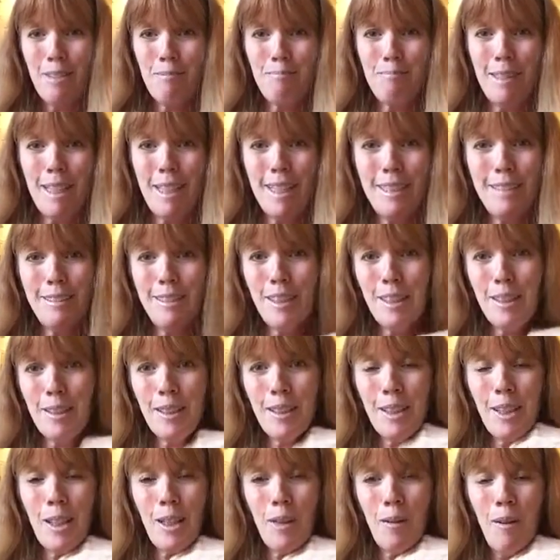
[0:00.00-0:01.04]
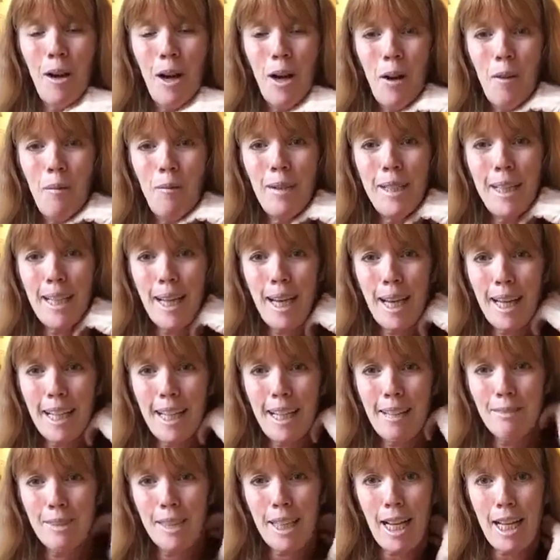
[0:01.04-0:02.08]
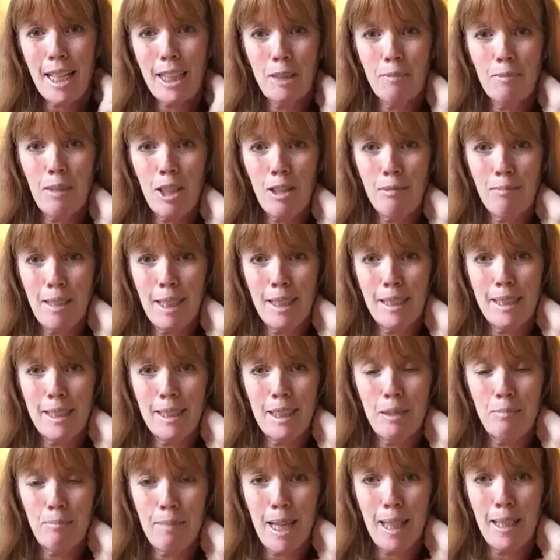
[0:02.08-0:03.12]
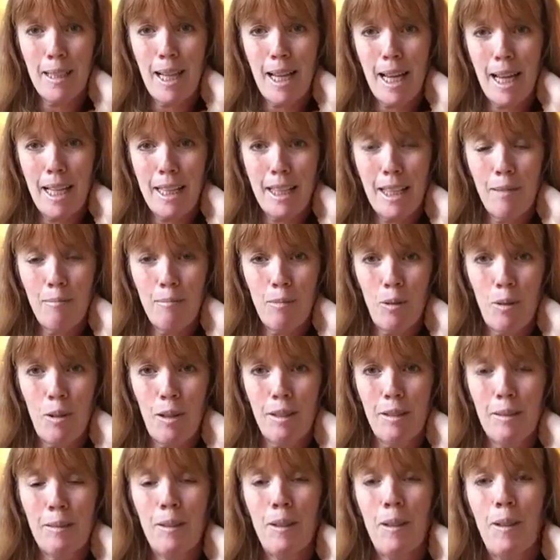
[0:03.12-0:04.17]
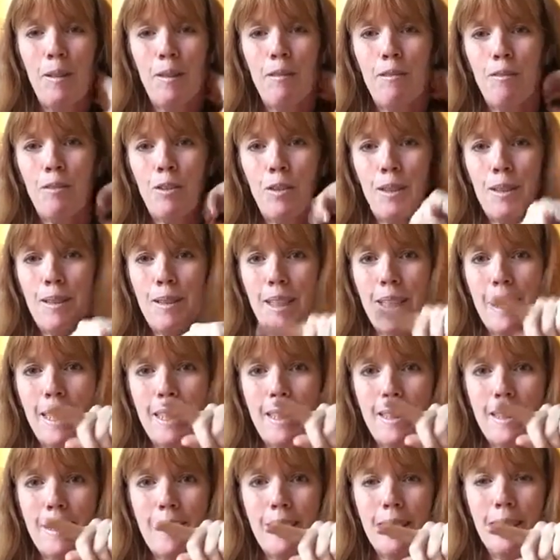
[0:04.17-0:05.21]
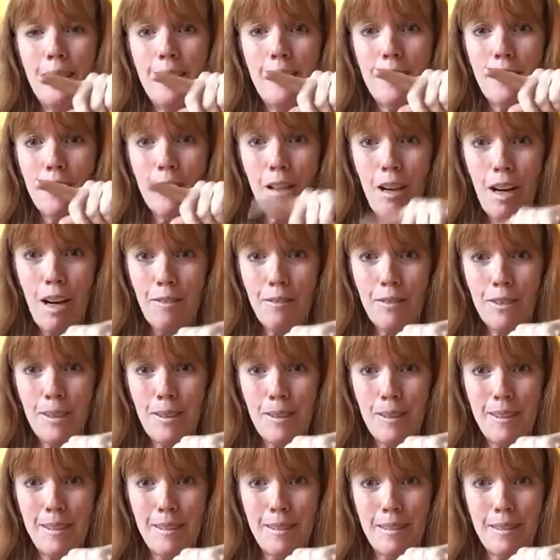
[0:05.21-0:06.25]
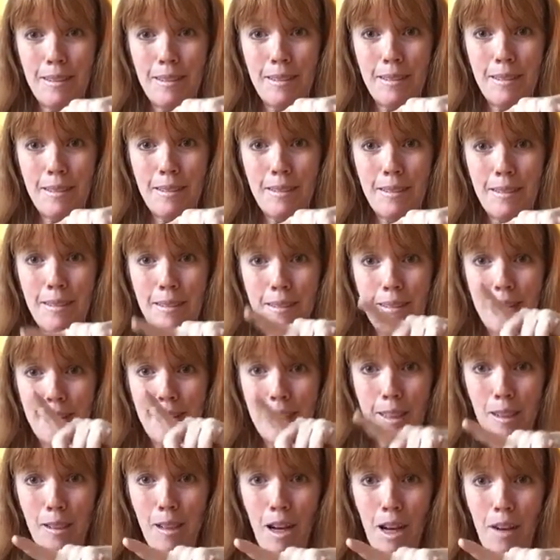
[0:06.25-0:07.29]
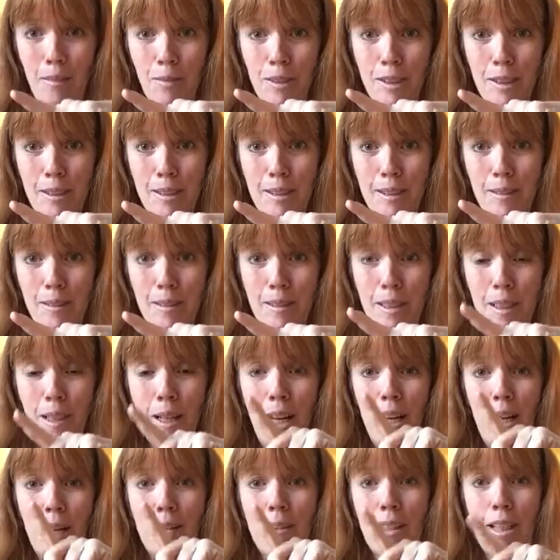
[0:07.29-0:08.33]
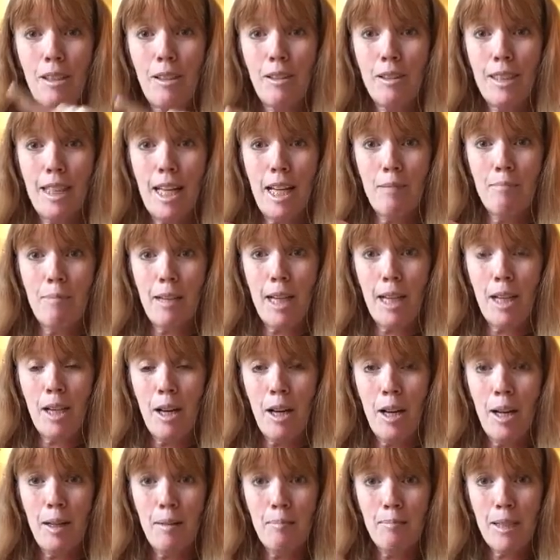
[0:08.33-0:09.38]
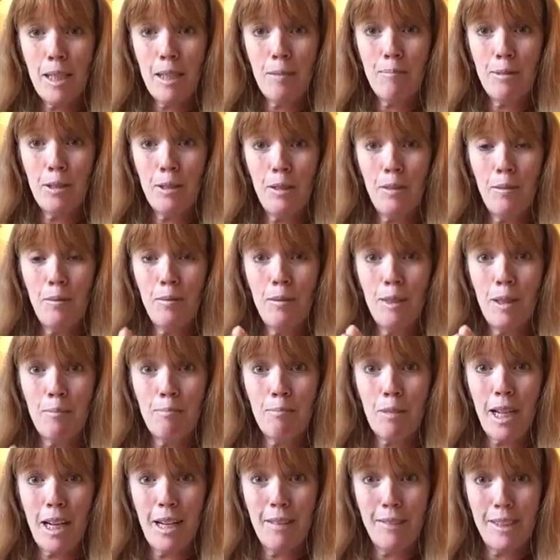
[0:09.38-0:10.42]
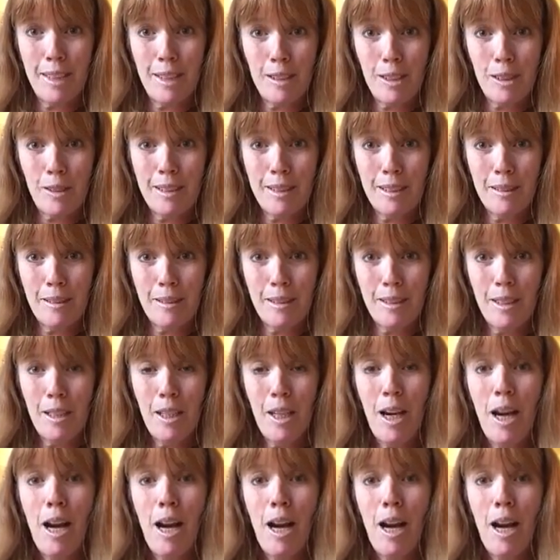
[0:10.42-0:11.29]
But, we can't have taxpayer money spent anymore for these conferences that are led by people with private interest.